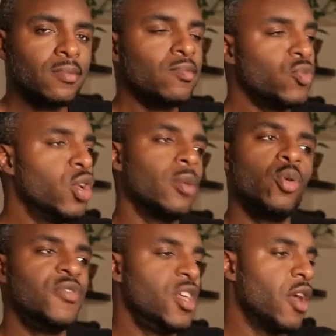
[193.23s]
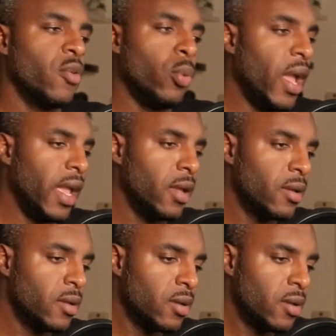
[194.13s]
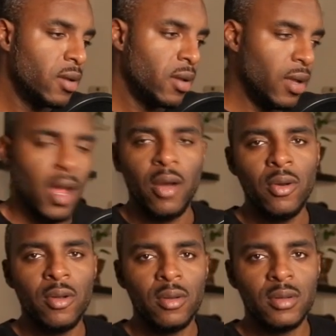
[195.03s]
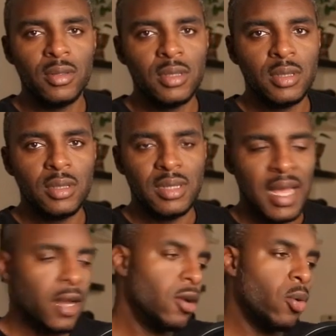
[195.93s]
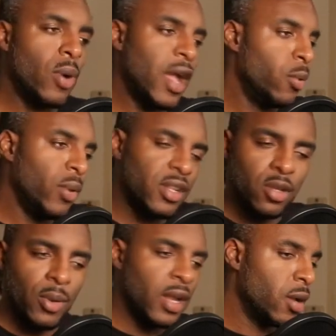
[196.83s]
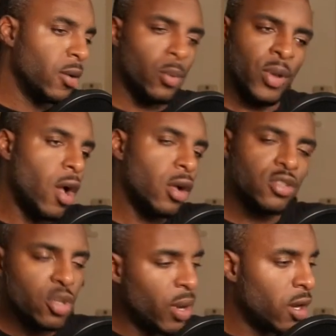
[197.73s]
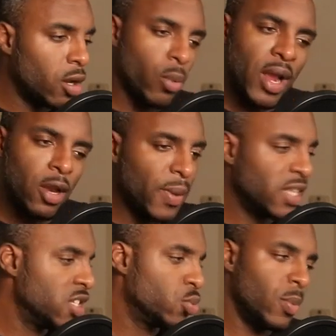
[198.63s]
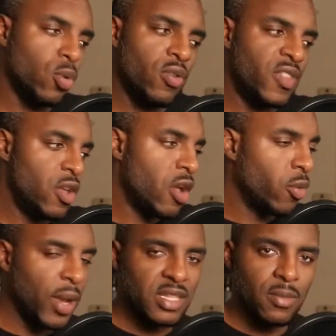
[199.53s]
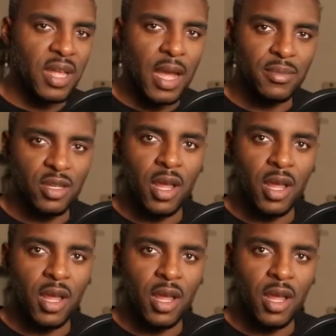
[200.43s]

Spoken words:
You can move the other way, And I don't know why we do it. We all do it on a regular basis. We move it the other way sometimes,